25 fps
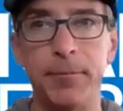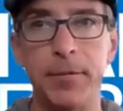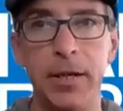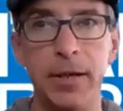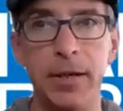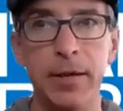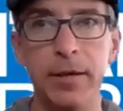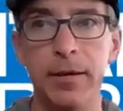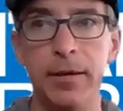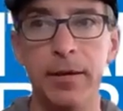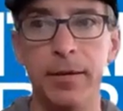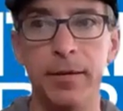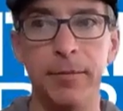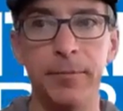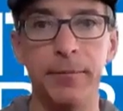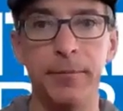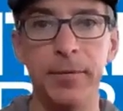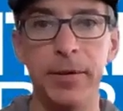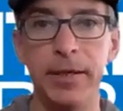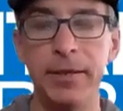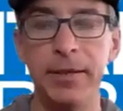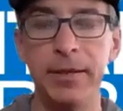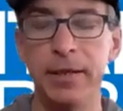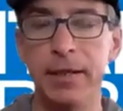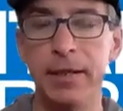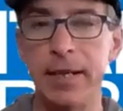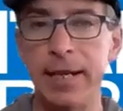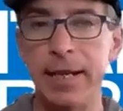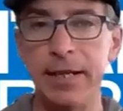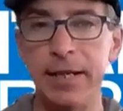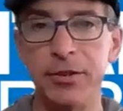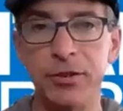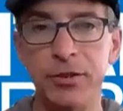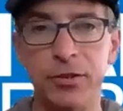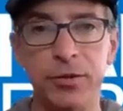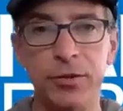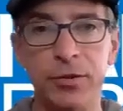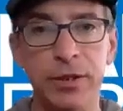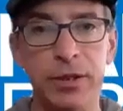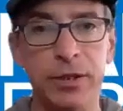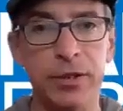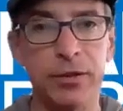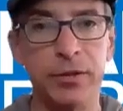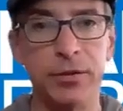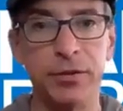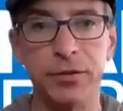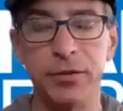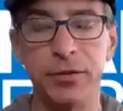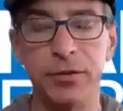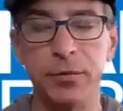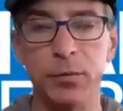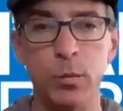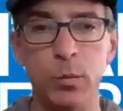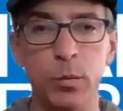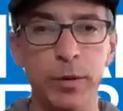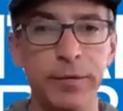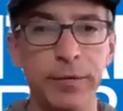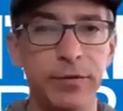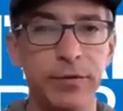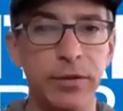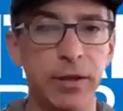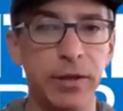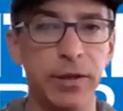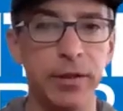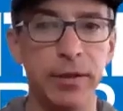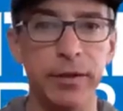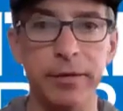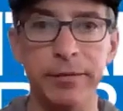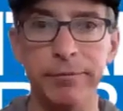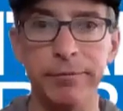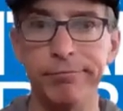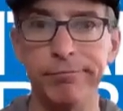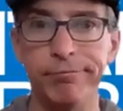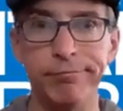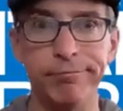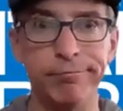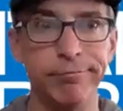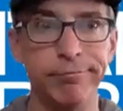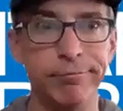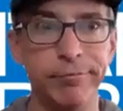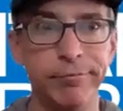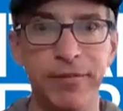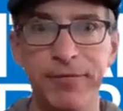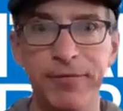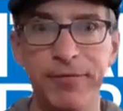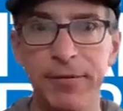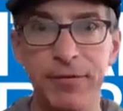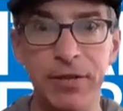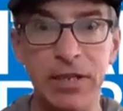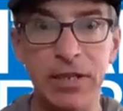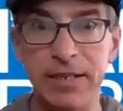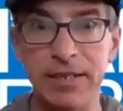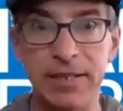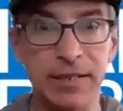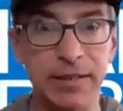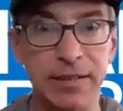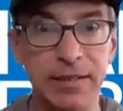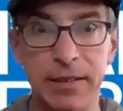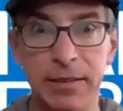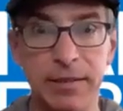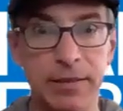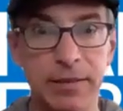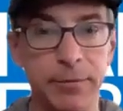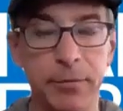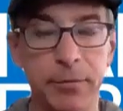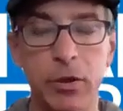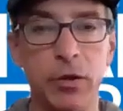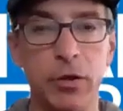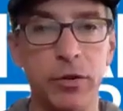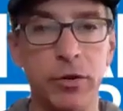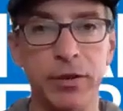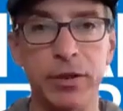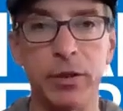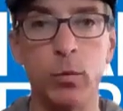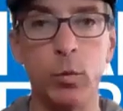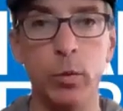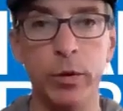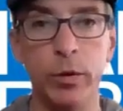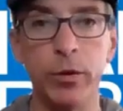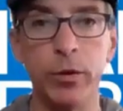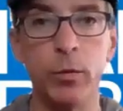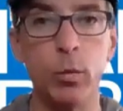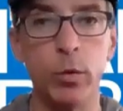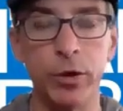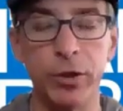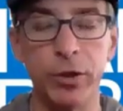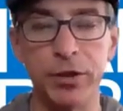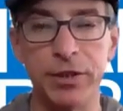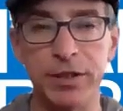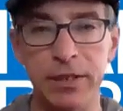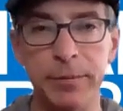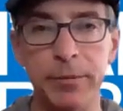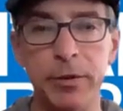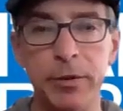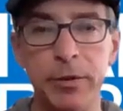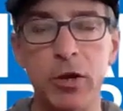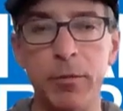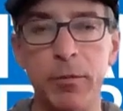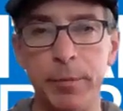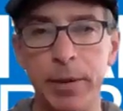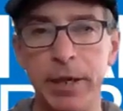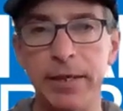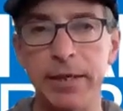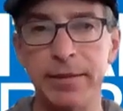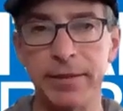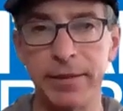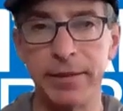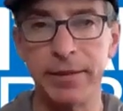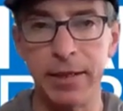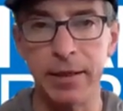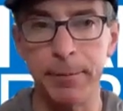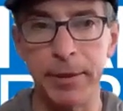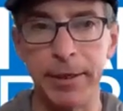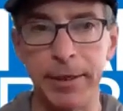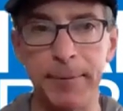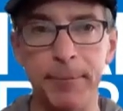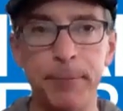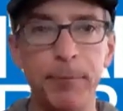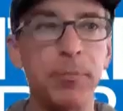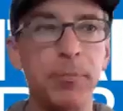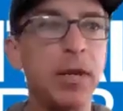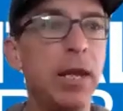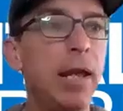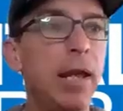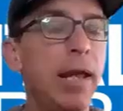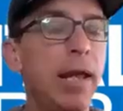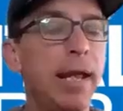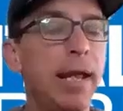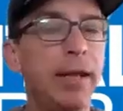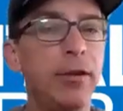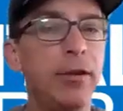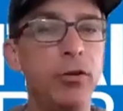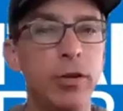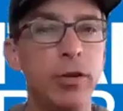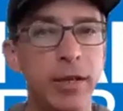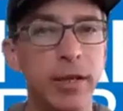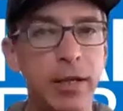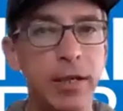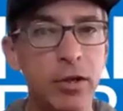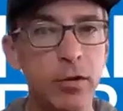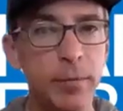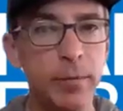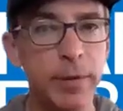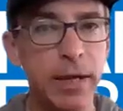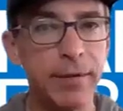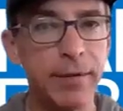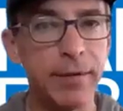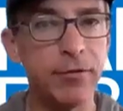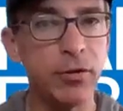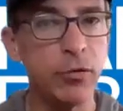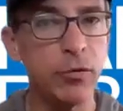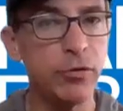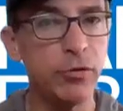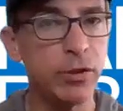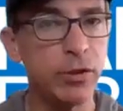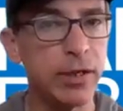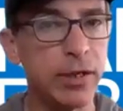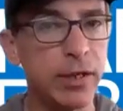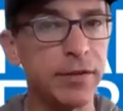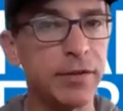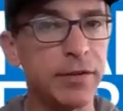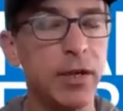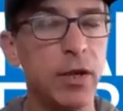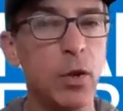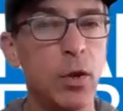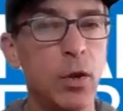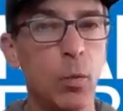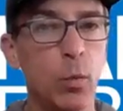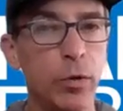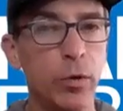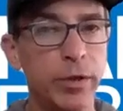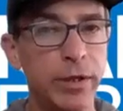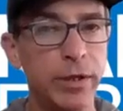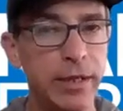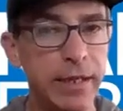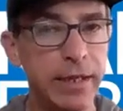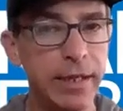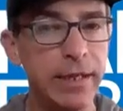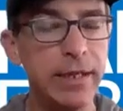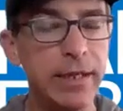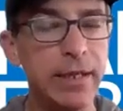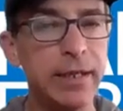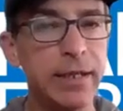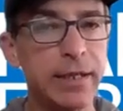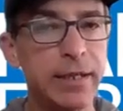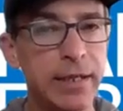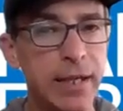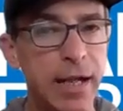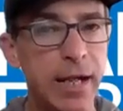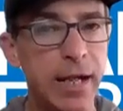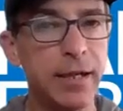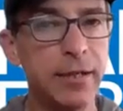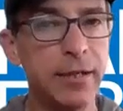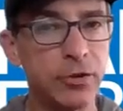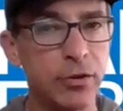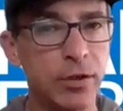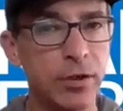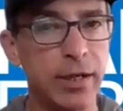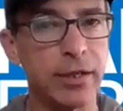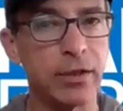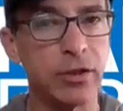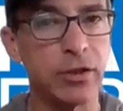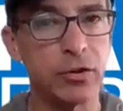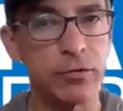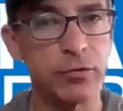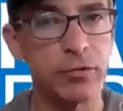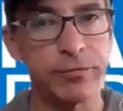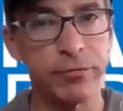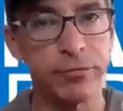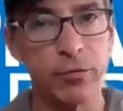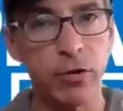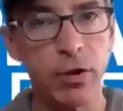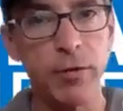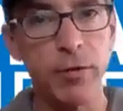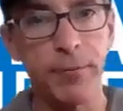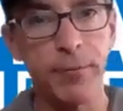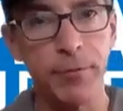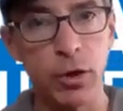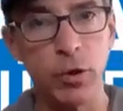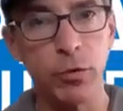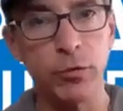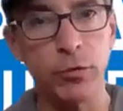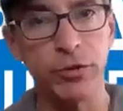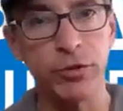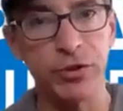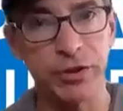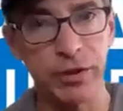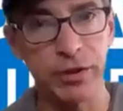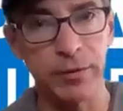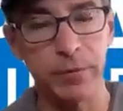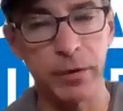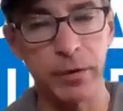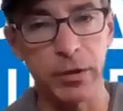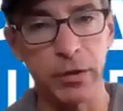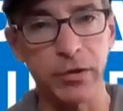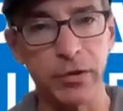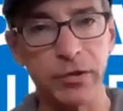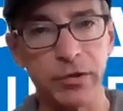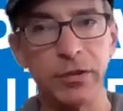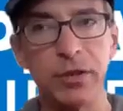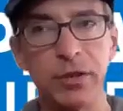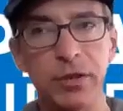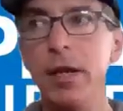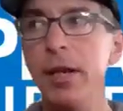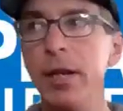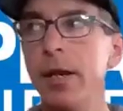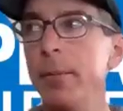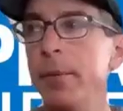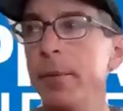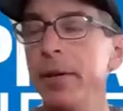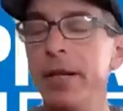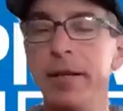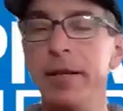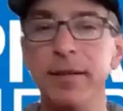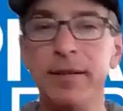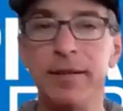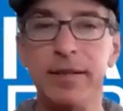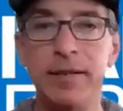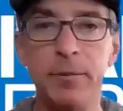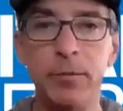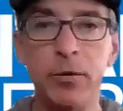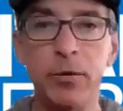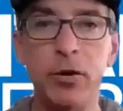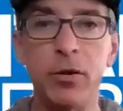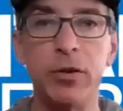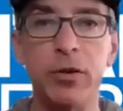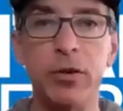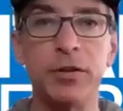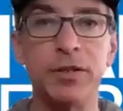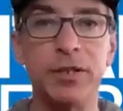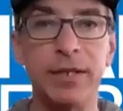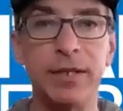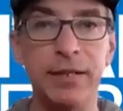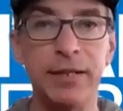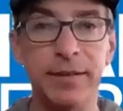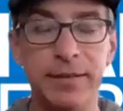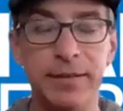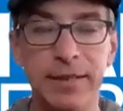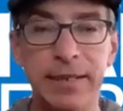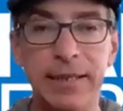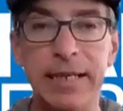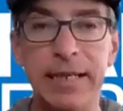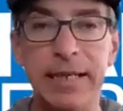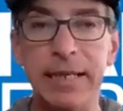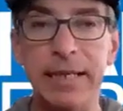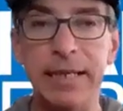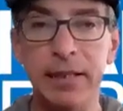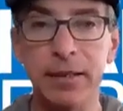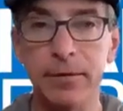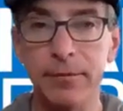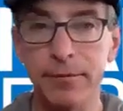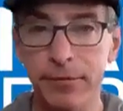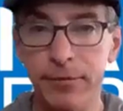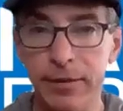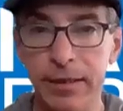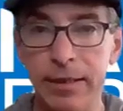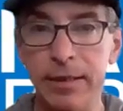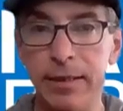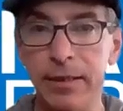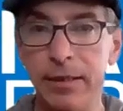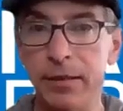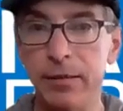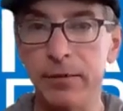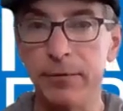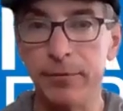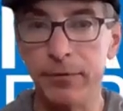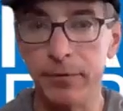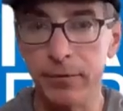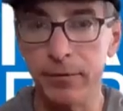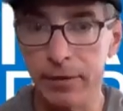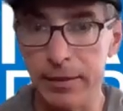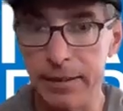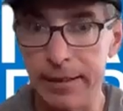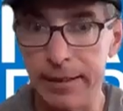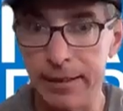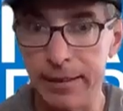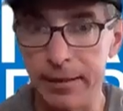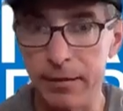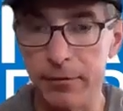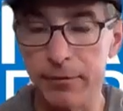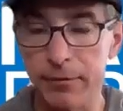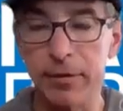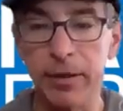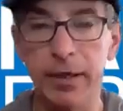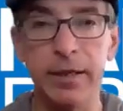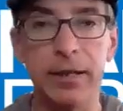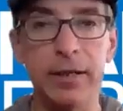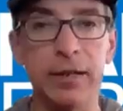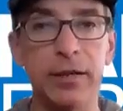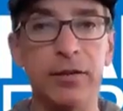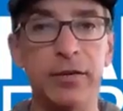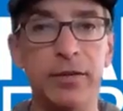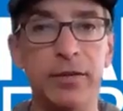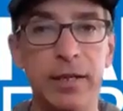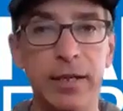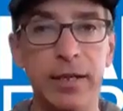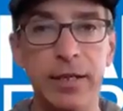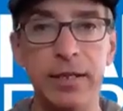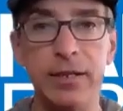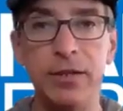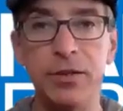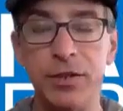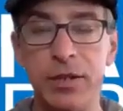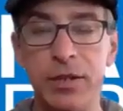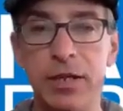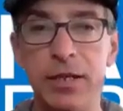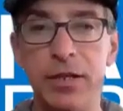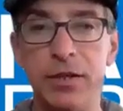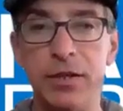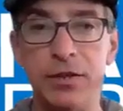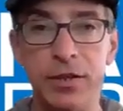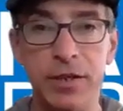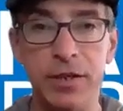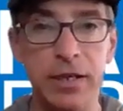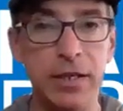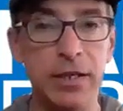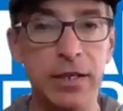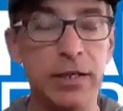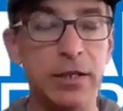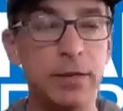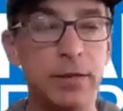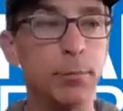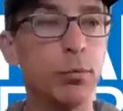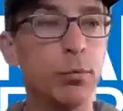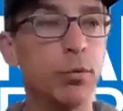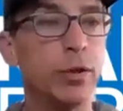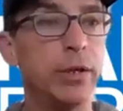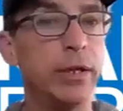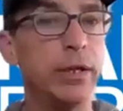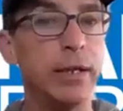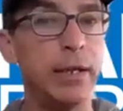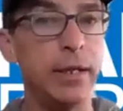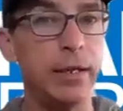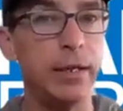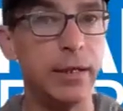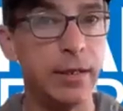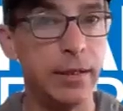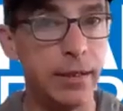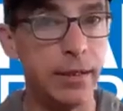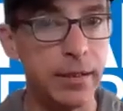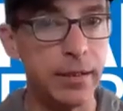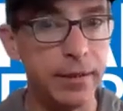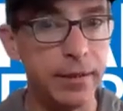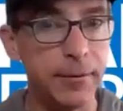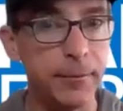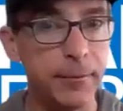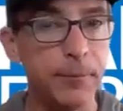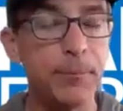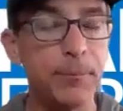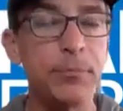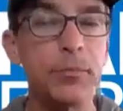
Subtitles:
2 years, we've done 15, 16 seminars. Like we're a seminar based company. And you can hear me. I've told you guys, we're getting contracts from those seminars, but in the seminars, it's give, give, give. It is teach, teach, teach, bring in